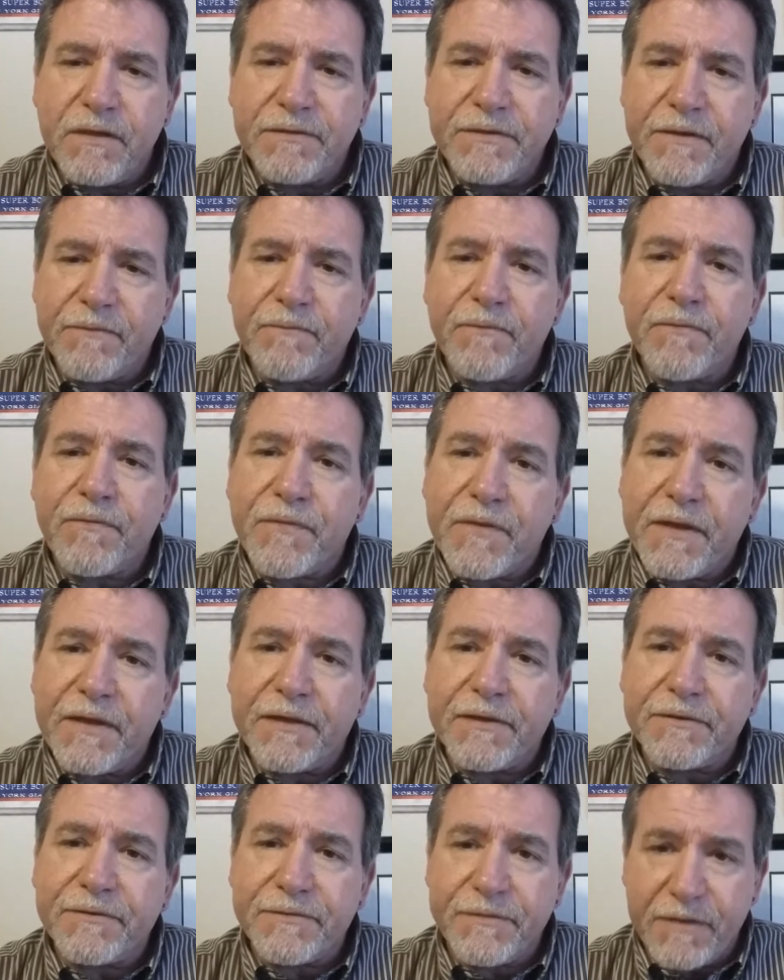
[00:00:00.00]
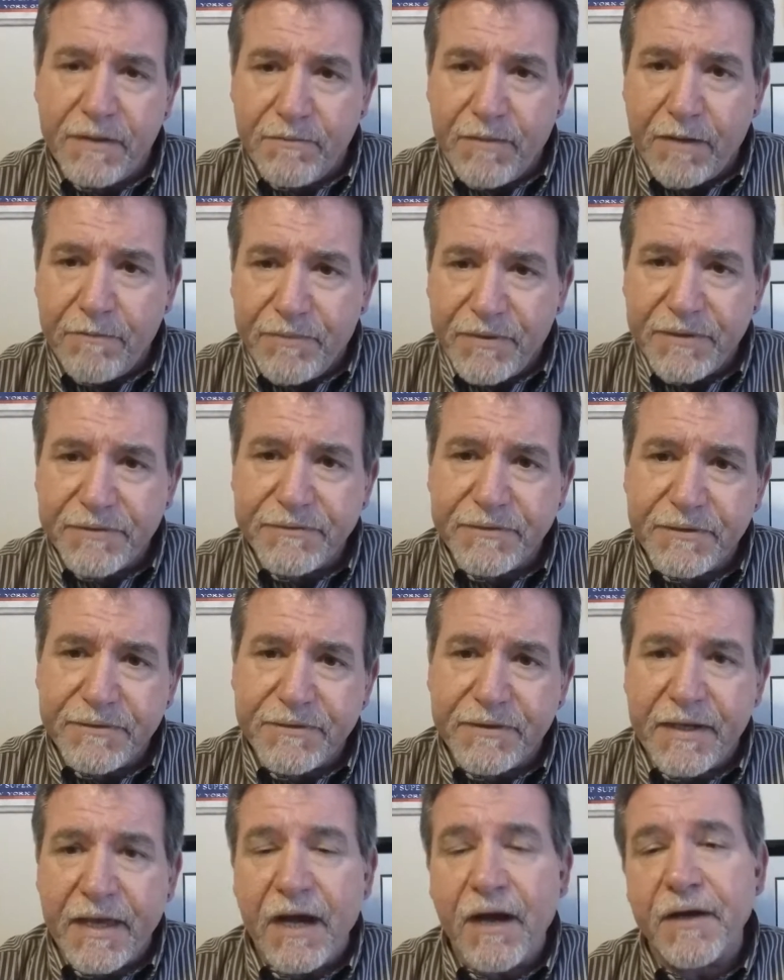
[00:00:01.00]
different things in my
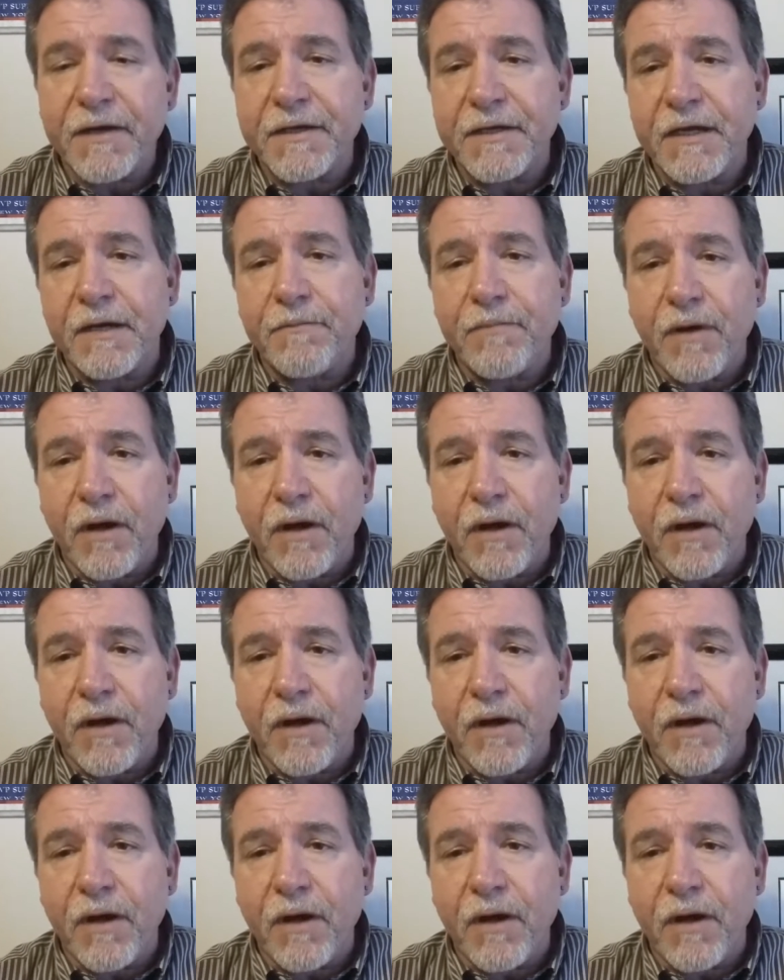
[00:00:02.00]
business and how I could help